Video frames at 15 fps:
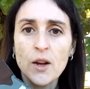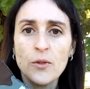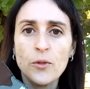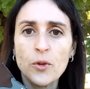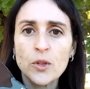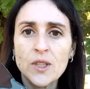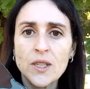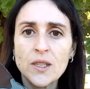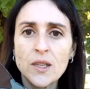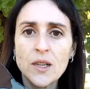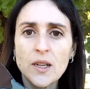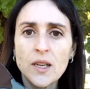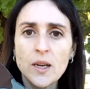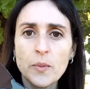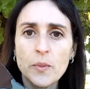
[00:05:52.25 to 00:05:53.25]
for the
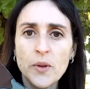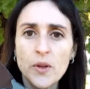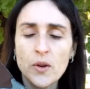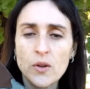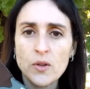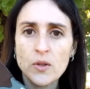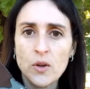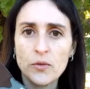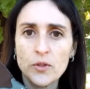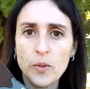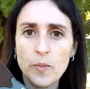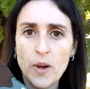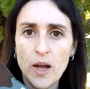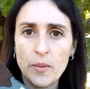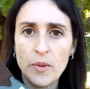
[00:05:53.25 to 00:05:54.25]
silky appearance of the
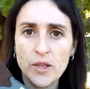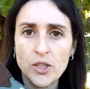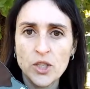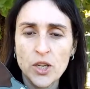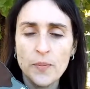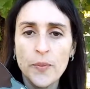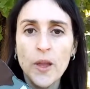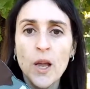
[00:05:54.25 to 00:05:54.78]
plumage,